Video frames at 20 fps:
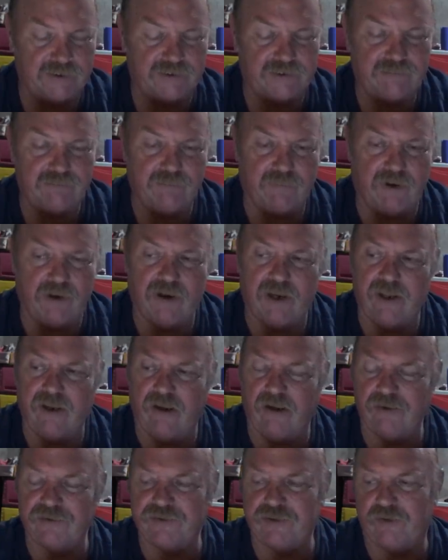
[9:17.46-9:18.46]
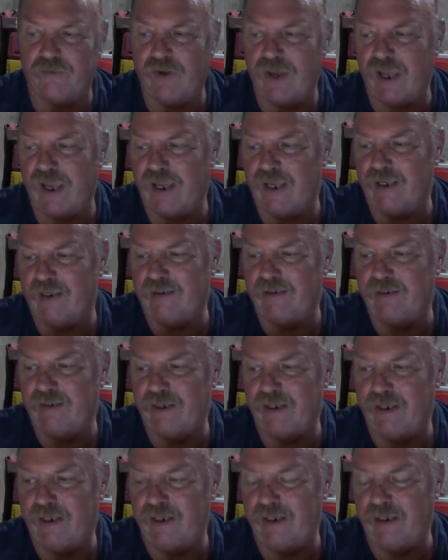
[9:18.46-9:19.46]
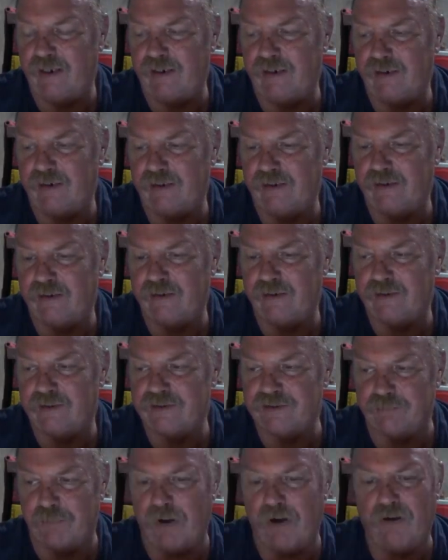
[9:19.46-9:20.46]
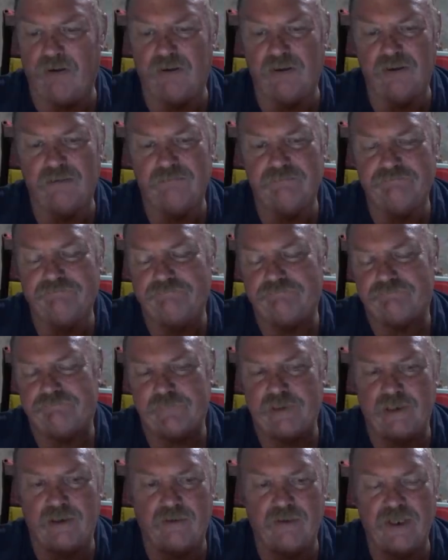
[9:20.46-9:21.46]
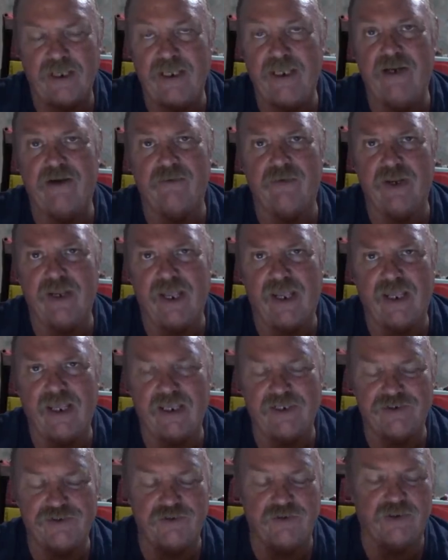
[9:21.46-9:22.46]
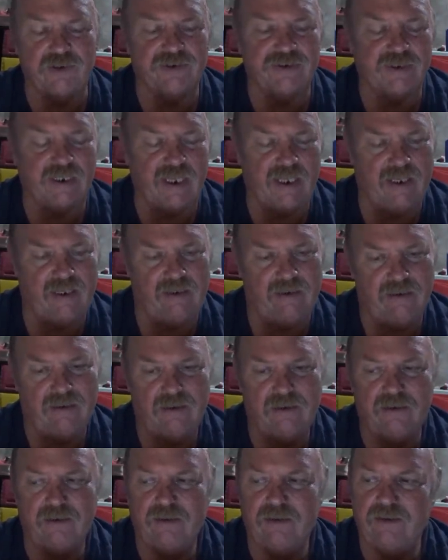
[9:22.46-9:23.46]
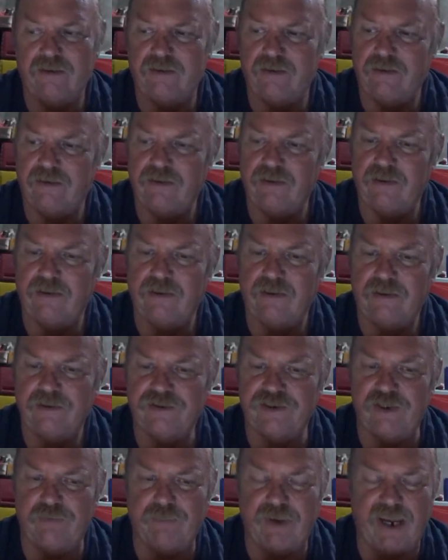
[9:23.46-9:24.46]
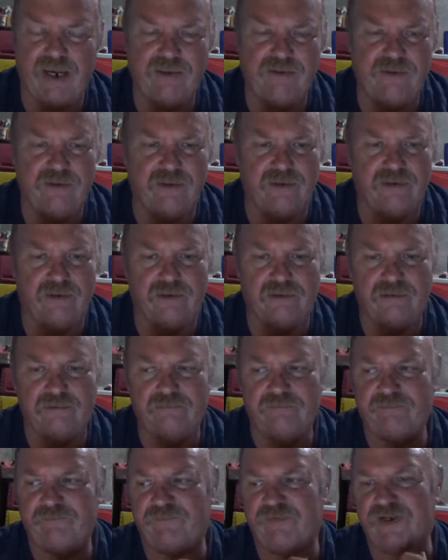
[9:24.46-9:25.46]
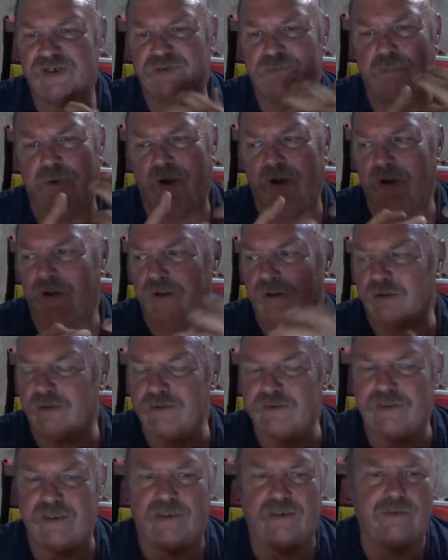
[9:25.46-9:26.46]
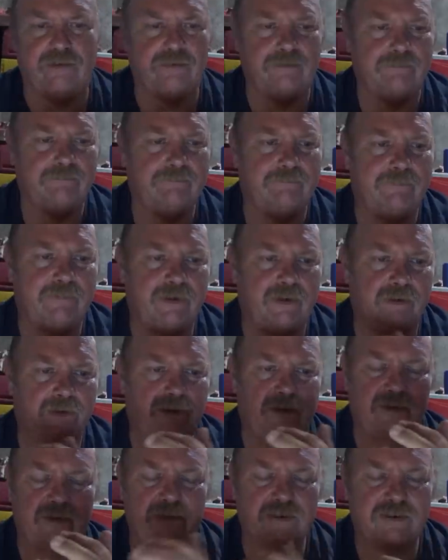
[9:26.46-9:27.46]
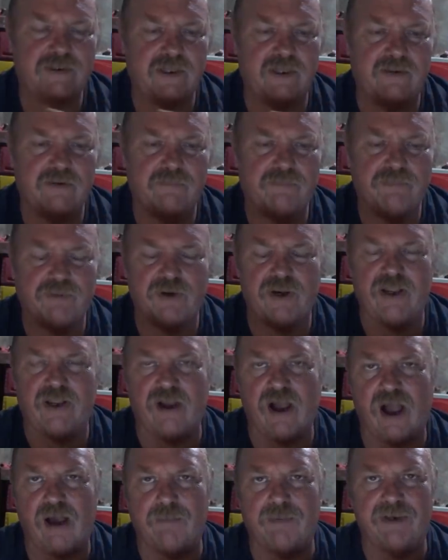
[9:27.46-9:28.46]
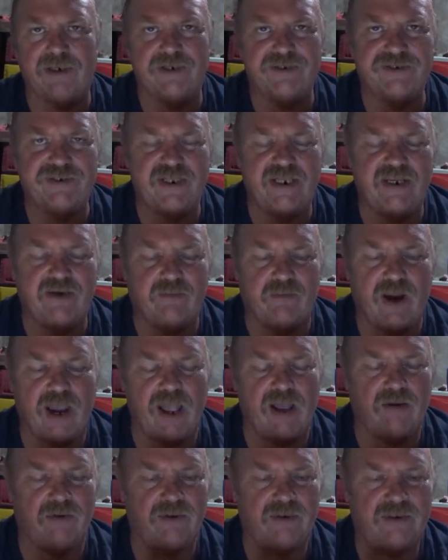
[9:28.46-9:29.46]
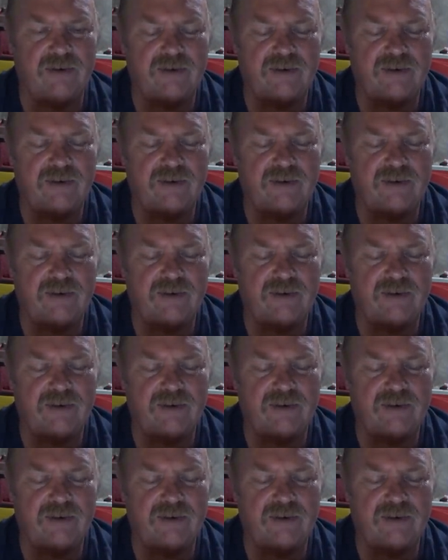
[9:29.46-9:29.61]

Marley also had a small, you know, eatery, I guess you could say. She made the fish balls, and you know, pretty common to see around.